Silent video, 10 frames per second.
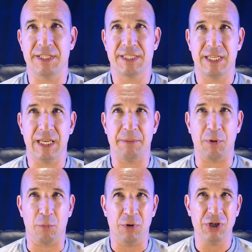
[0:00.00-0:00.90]
team,
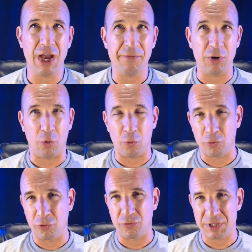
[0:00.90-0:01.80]
but when you have an
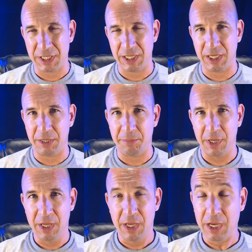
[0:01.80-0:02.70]
older team
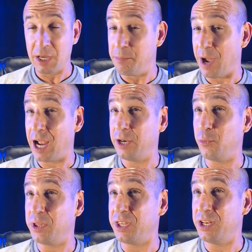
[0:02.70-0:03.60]
combined
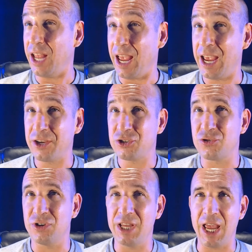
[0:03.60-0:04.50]
with an
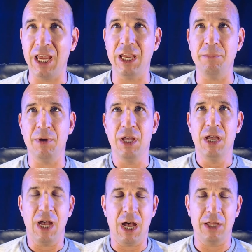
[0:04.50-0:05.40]
extra game,
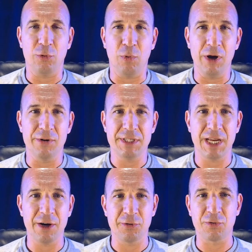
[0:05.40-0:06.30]
the wear and
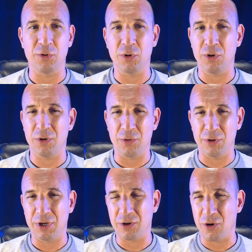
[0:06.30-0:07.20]
tear is going
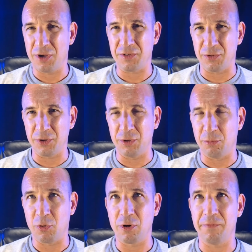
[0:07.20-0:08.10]
to cause a little
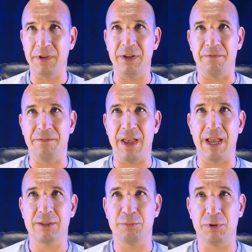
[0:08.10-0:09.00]
more of an
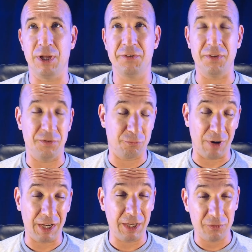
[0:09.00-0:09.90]
effect. Plus, as
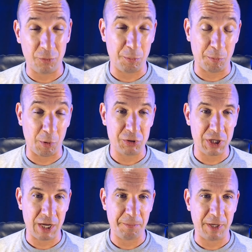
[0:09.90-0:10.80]
reigning Super Bowl
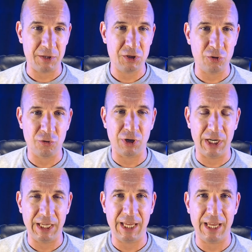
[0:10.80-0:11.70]
champions, you're going to
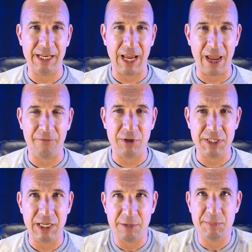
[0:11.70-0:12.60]
get every
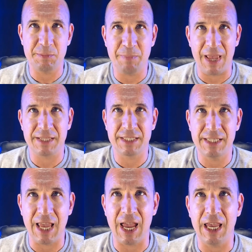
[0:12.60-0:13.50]
team's
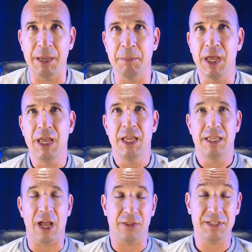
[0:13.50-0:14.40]
best game.
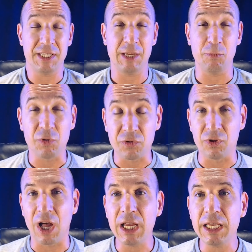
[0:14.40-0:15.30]
Now, this team was
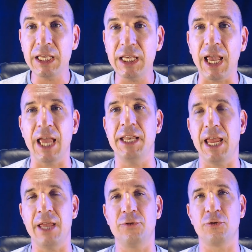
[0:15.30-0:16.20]
lucky, and they
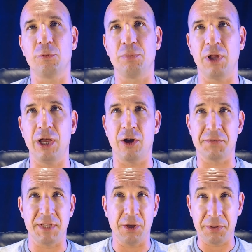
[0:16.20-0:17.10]
entered the
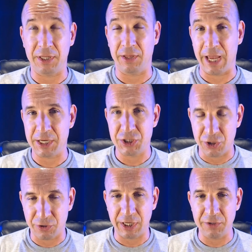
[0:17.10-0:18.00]
playoffs healthy last
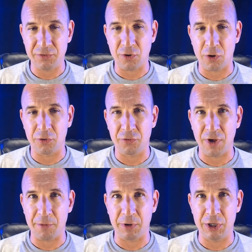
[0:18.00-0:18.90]
year. Key starters
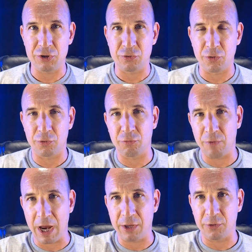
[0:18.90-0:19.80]
that were injured during the
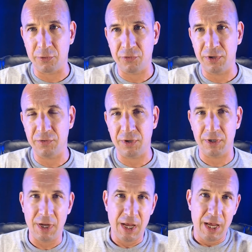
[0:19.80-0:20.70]
regular
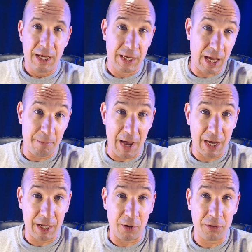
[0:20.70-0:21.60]
season came
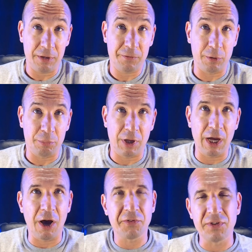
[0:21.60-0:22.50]
back healthy for the
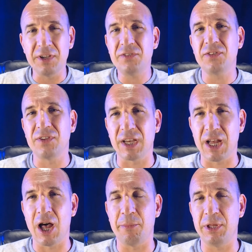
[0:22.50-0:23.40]
playoffs. And this is a
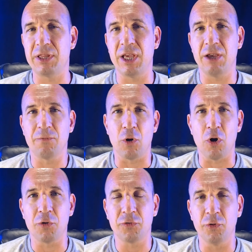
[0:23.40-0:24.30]
common thing for
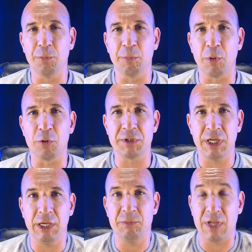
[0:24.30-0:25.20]
all Super Bowl
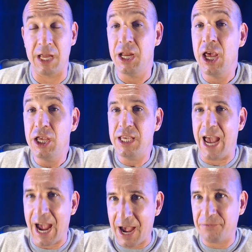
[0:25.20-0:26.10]
teams, that you
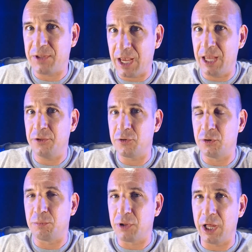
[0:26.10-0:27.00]
have to enter
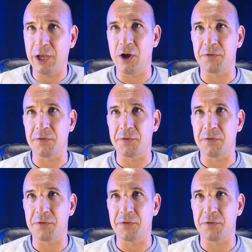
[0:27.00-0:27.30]
the playoffs